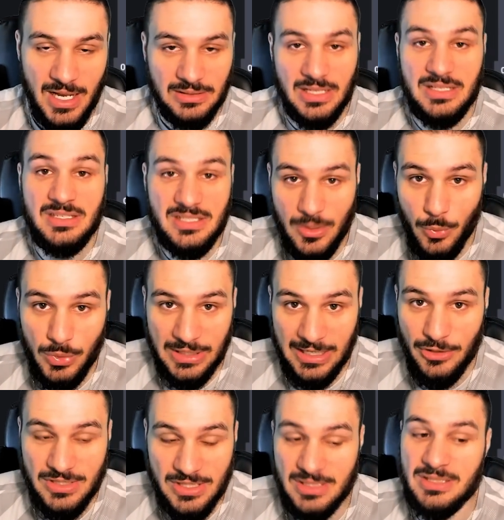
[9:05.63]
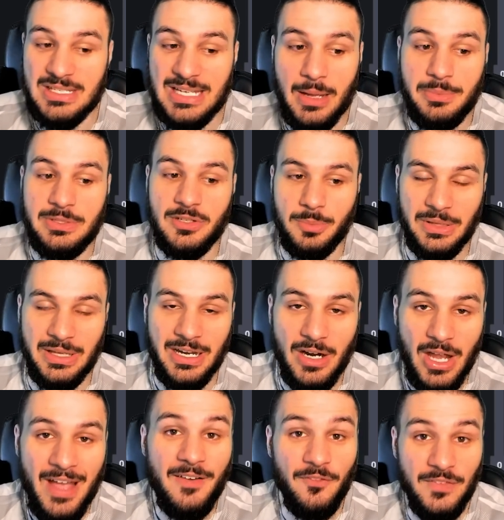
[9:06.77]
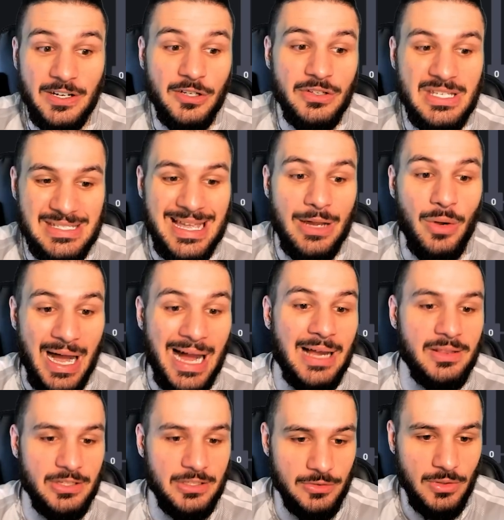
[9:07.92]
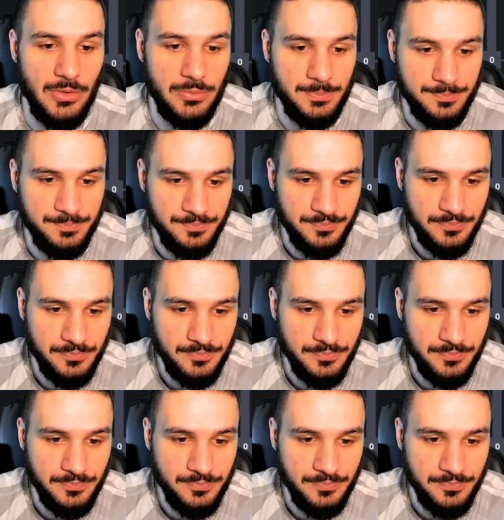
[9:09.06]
that someone else that's a top tier player figured this out on their own.